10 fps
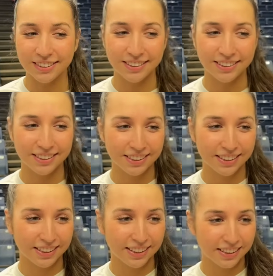Are they
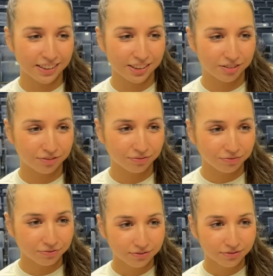handmade cakes
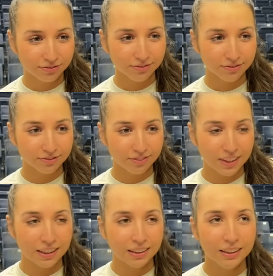or store bought
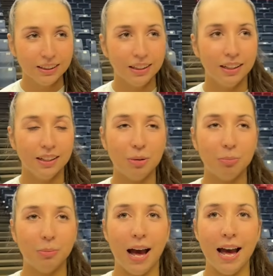cakes?
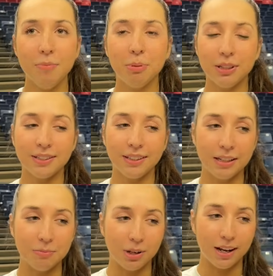I personally
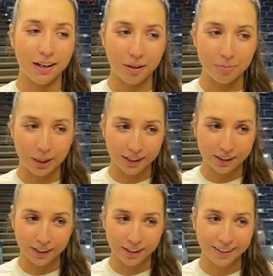am not a
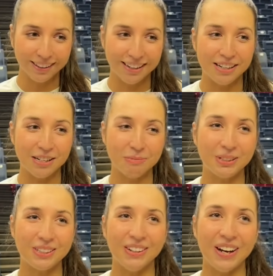baker. Um,
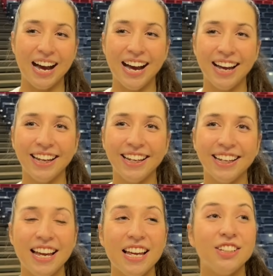so I,
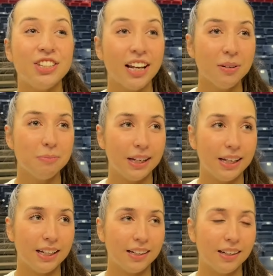Jana
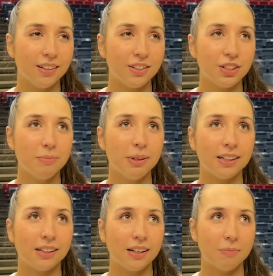made, she
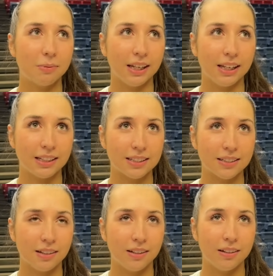made cupcakes.
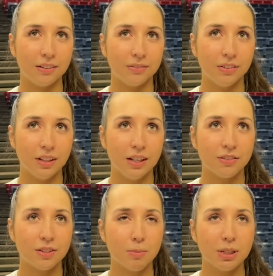Um,
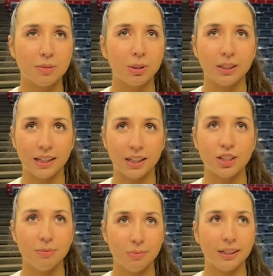somebody's birthday,
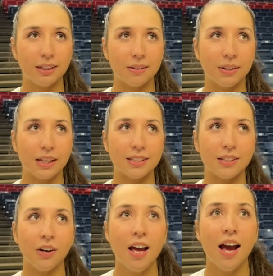she made cupcakes.
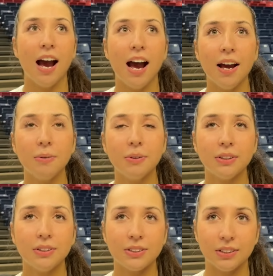So I will
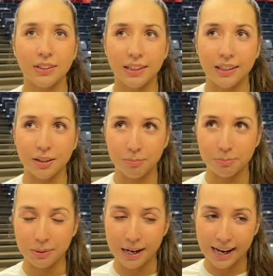usually
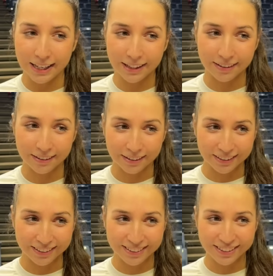buy
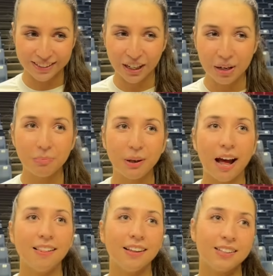the dessert, but
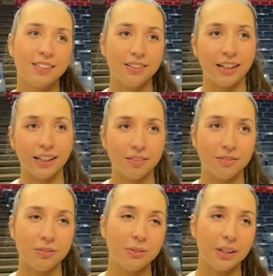I like to
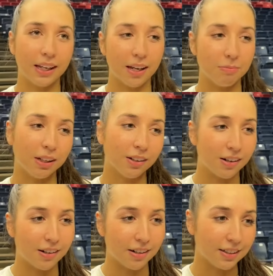like do like handmade
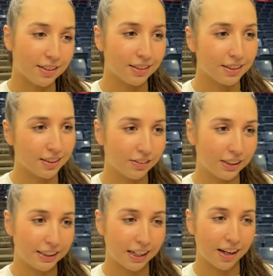cards or stuff
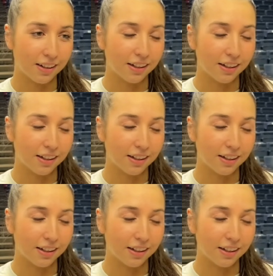like that.